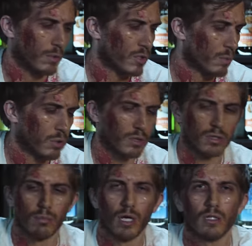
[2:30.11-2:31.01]
we should
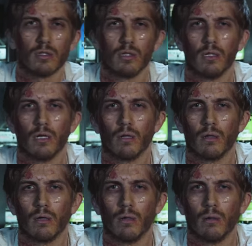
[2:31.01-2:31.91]
put some ice in there
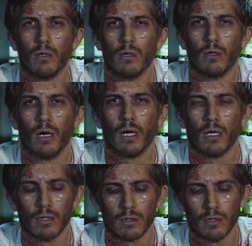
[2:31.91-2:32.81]
though, right?